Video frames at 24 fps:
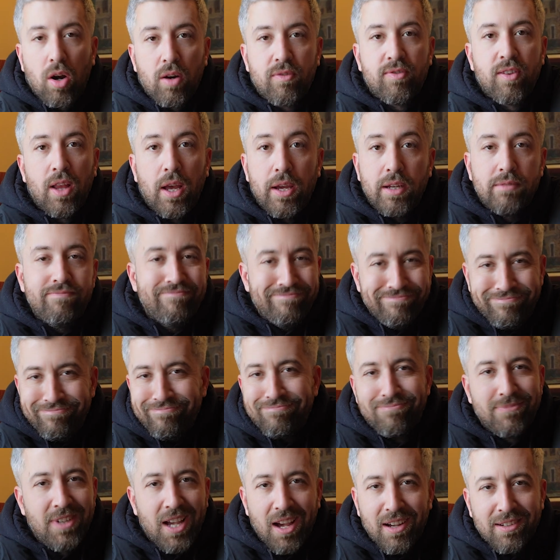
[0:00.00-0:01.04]
Our flight
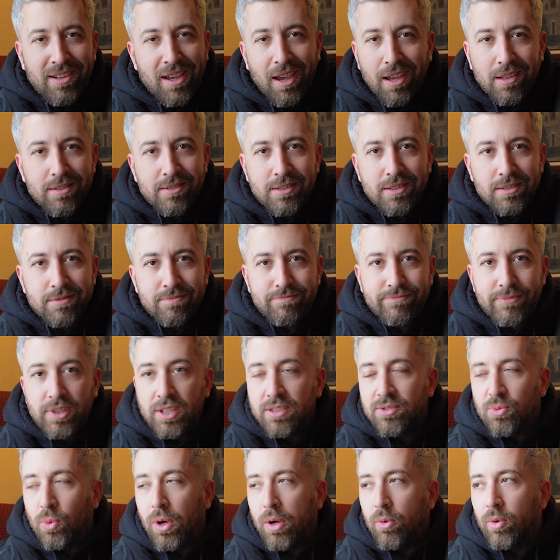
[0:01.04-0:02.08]
got canceled,
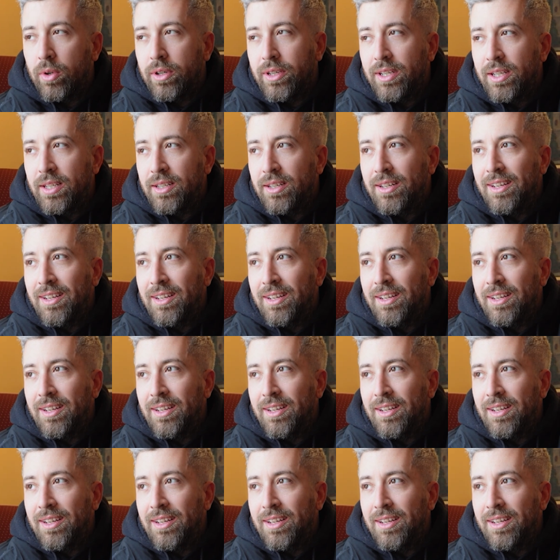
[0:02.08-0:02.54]
because why wouldn't it?